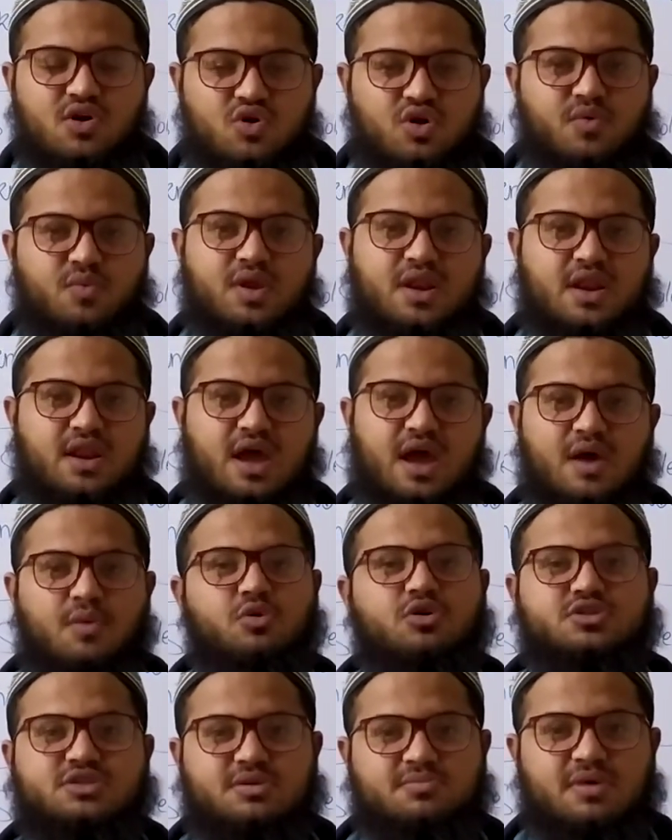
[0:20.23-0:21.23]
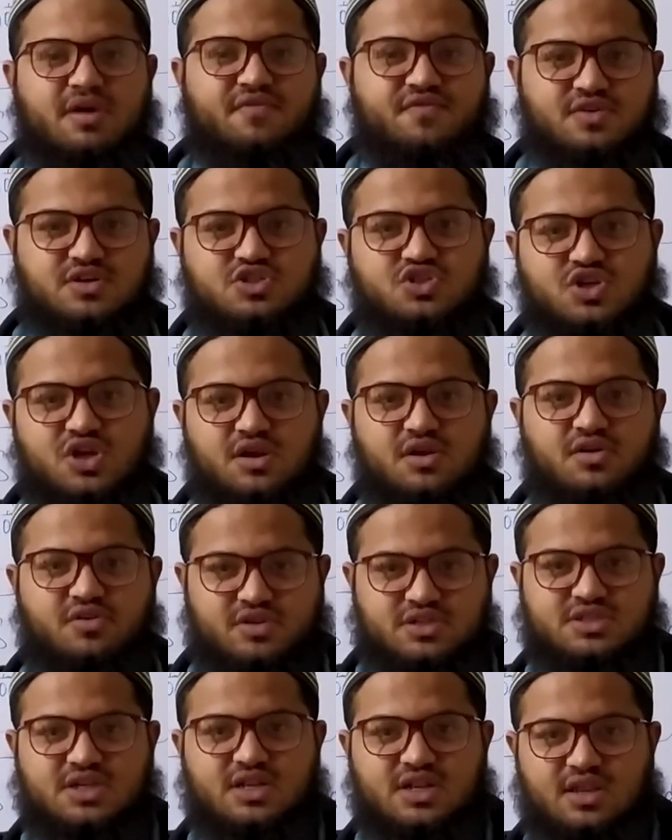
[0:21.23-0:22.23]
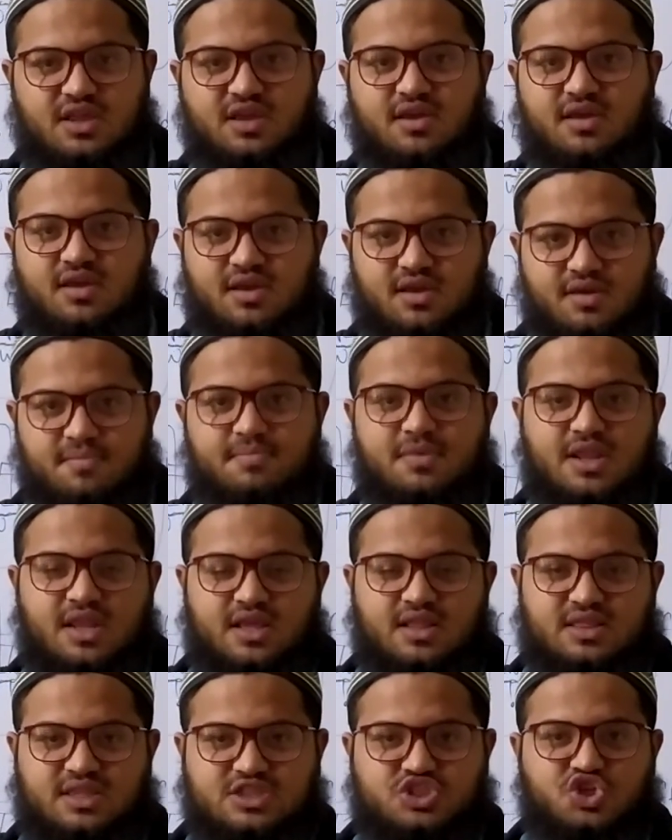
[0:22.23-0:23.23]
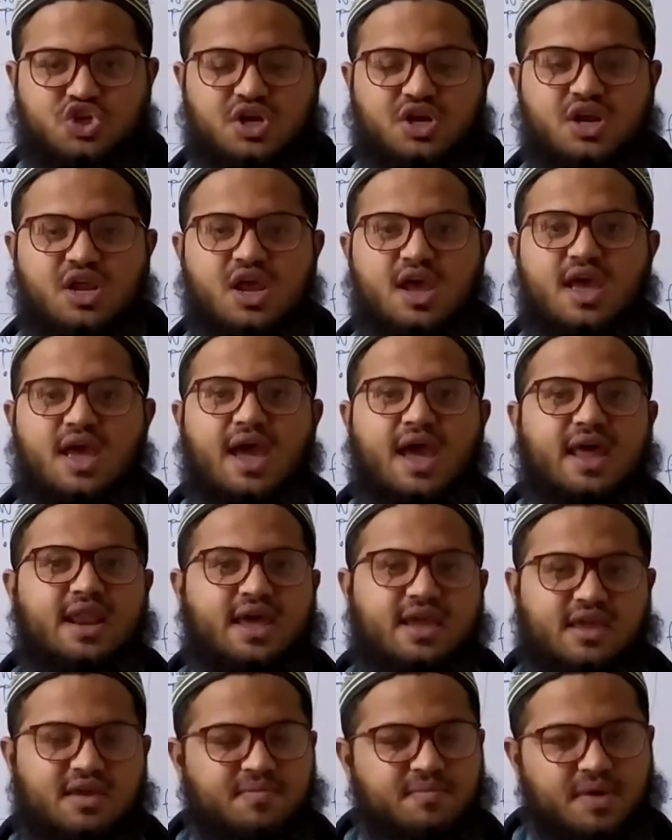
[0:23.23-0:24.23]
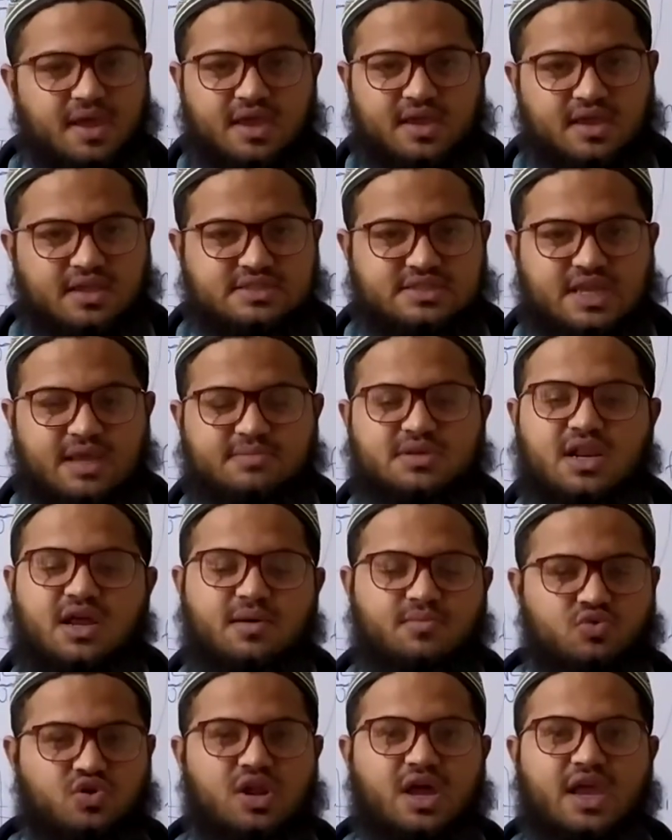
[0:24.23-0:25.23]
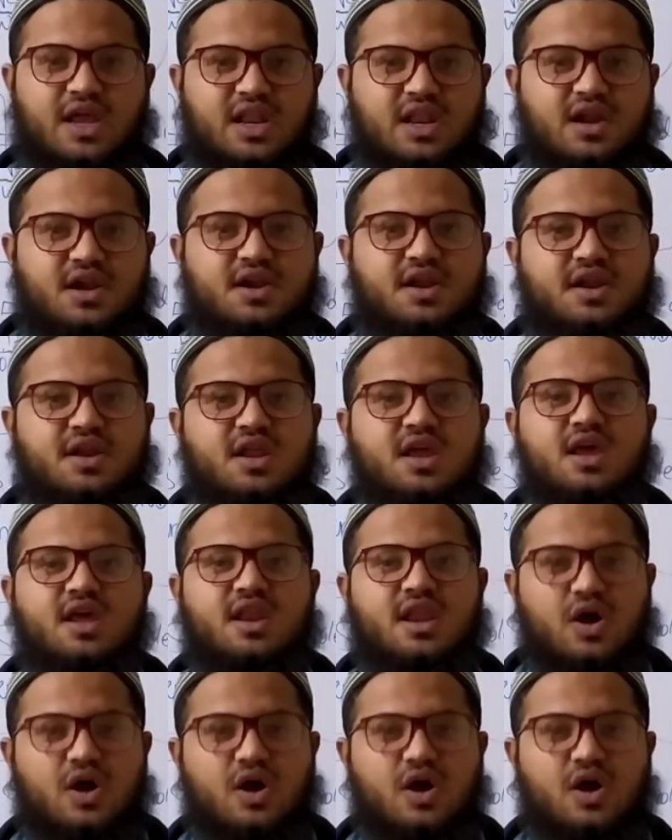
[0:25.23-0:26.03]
Okay, when I was in my first year recently, meaning this year, and I gave my exams, alhamdulillah I cleared it.